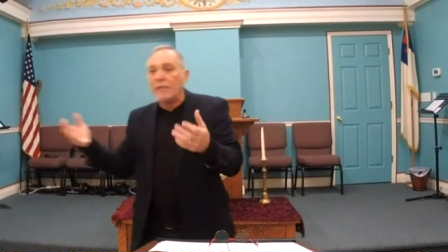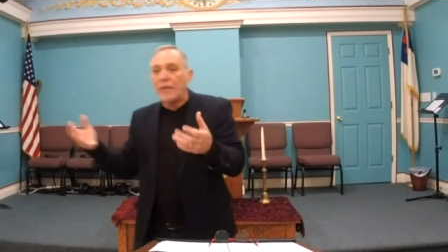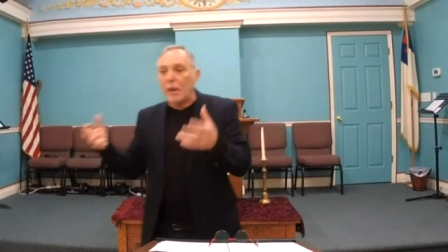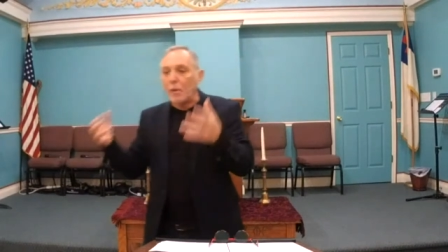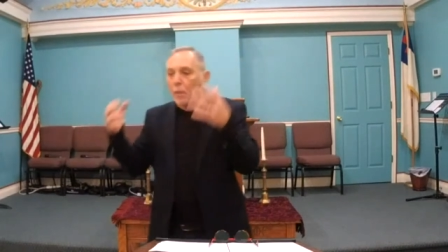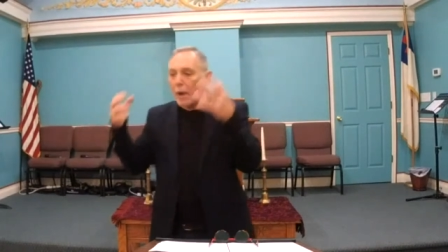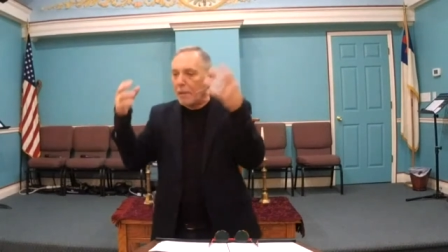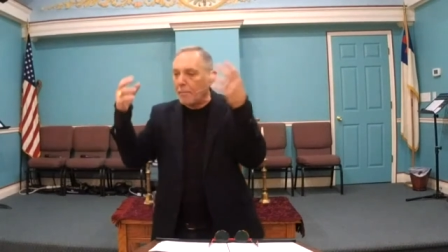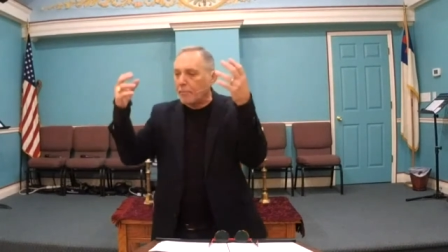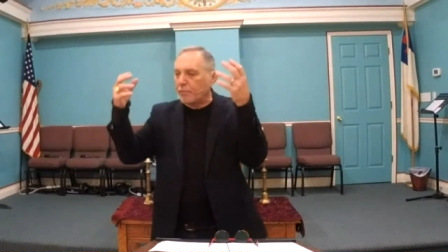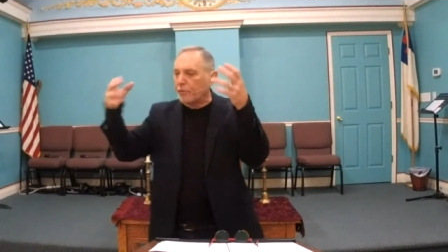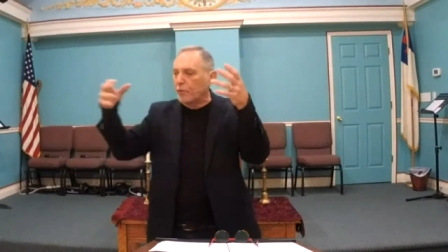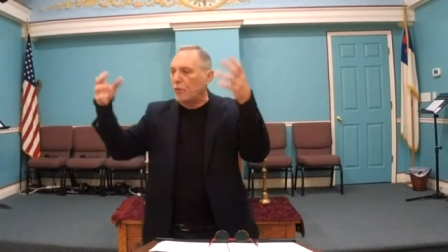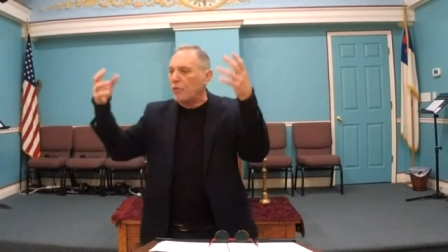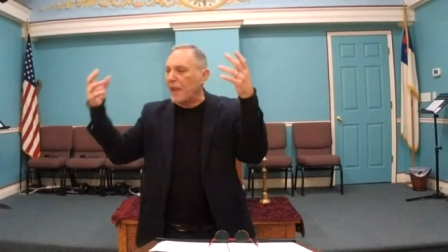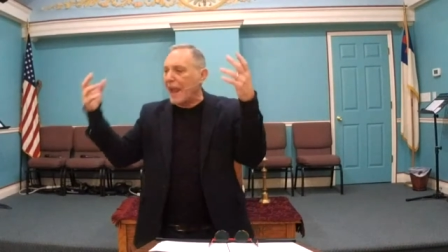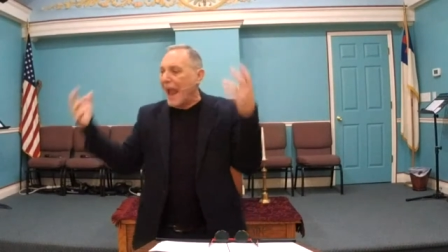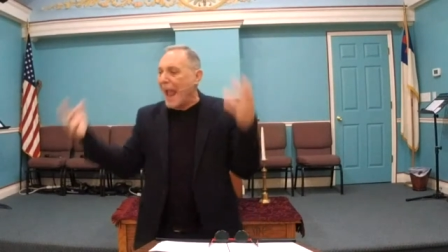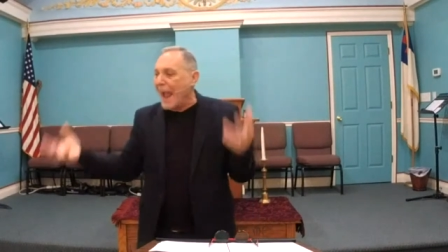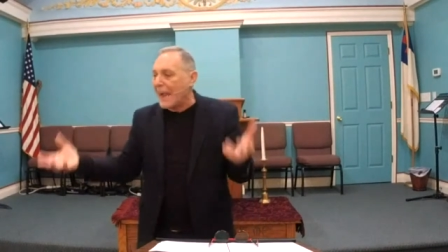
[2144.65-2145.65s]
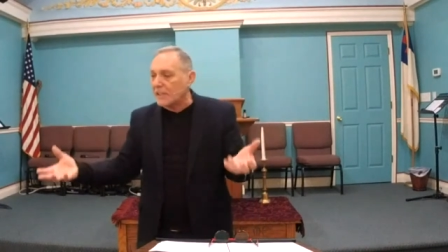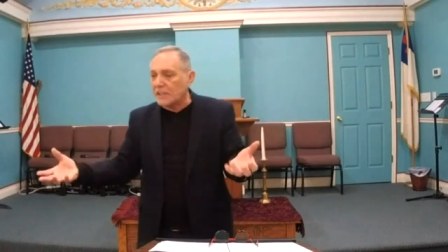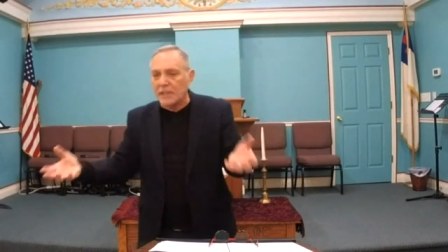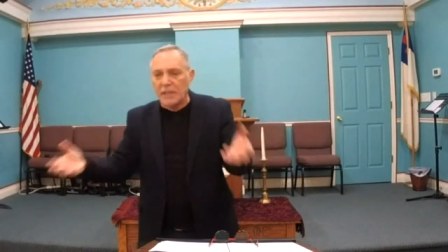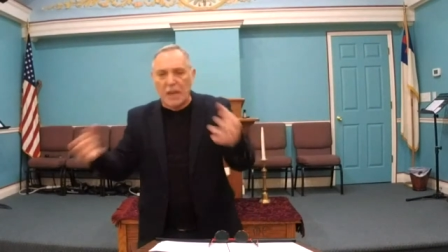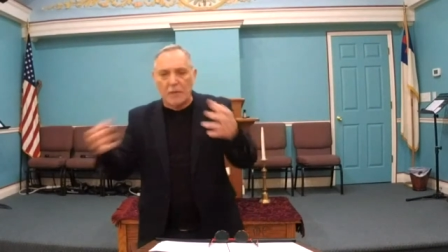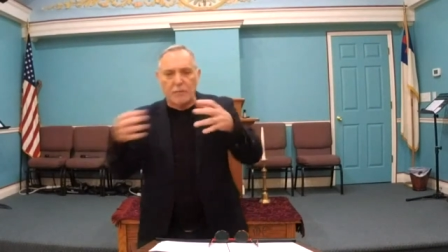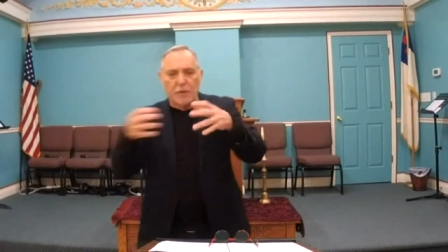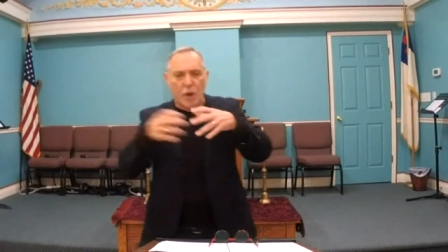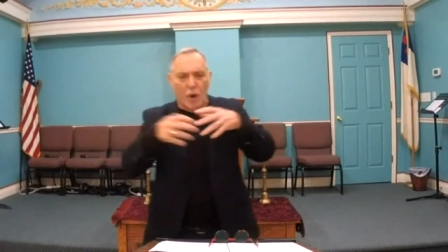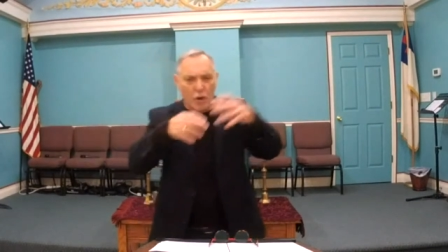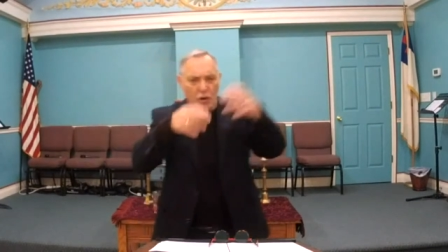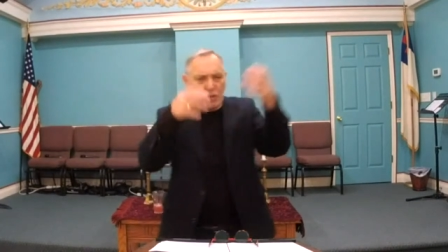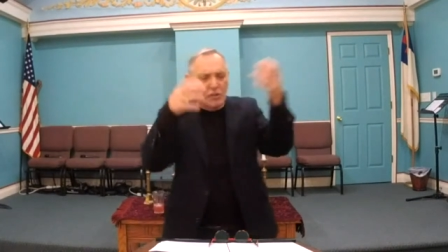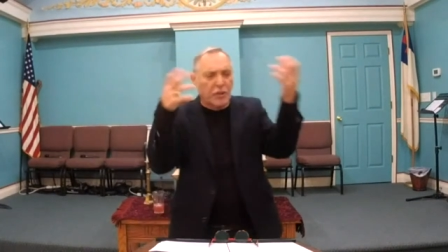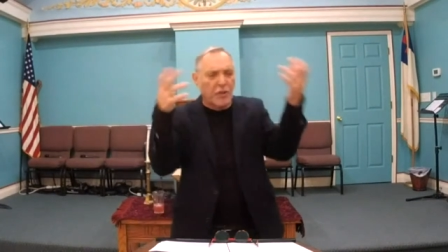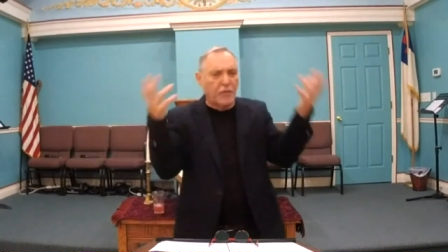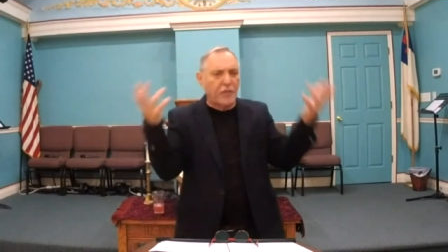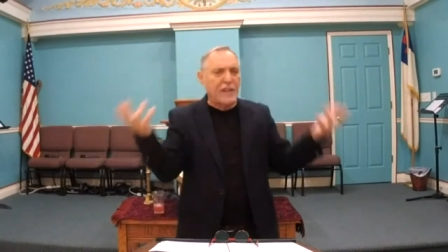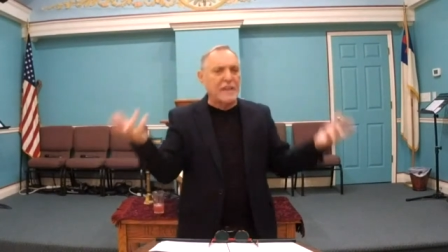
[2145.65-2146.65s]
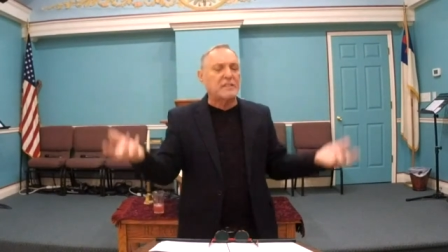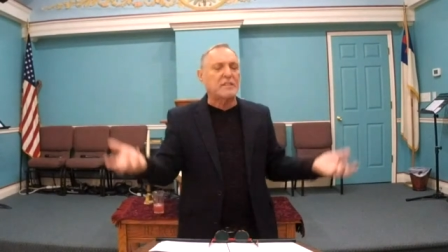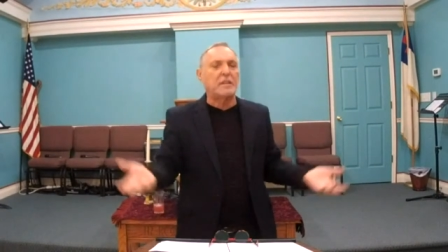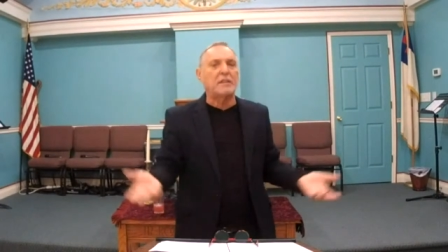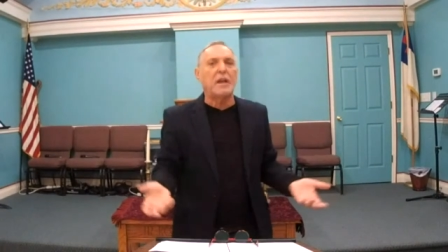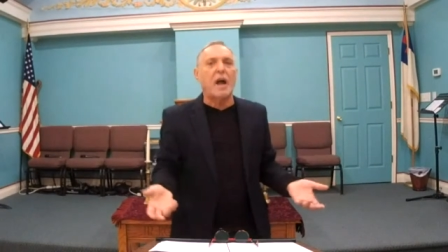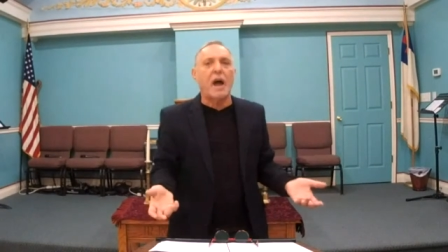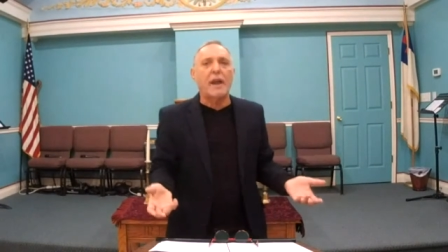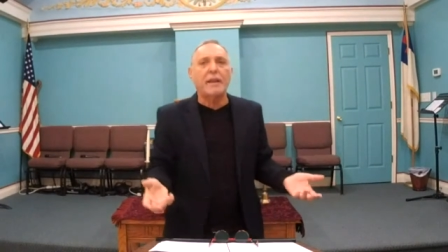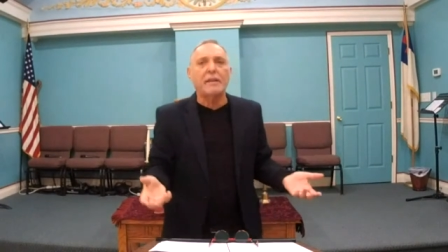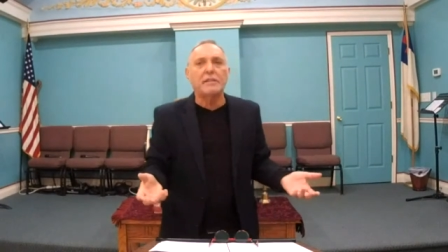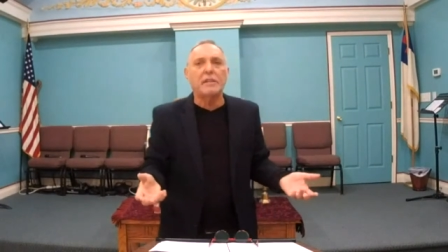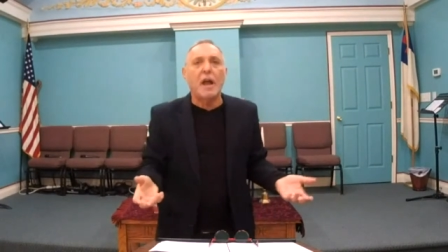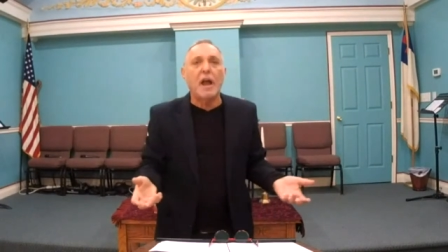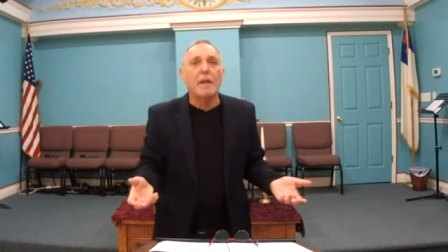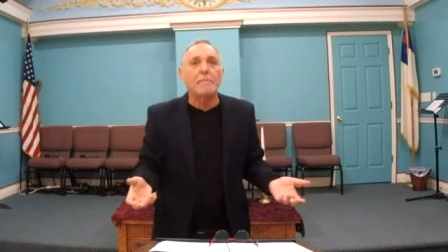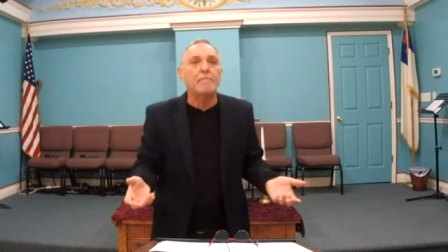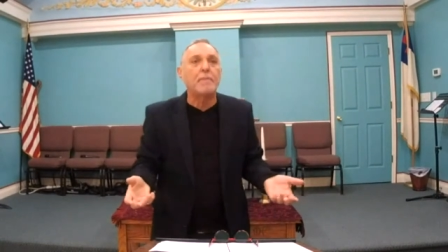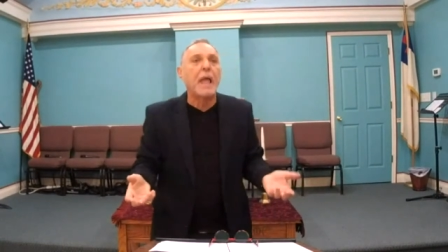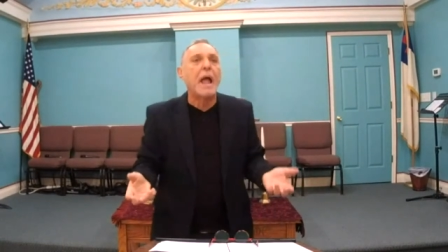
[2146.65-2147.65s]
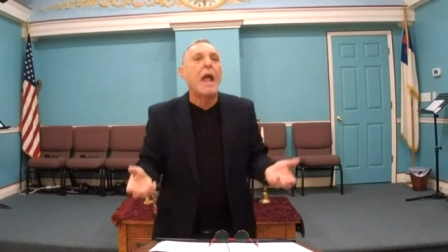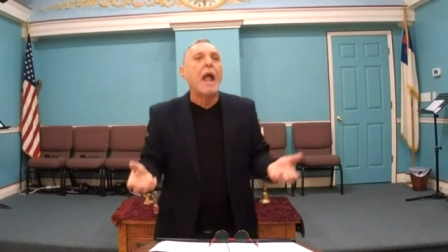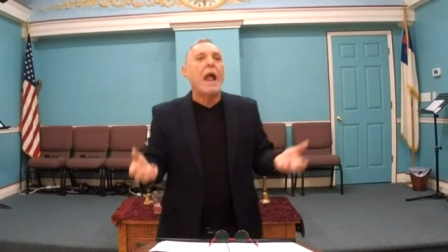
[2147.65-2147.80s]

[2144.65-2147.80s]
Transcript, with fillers: They went through the acts and they rehearsed the things that God had done.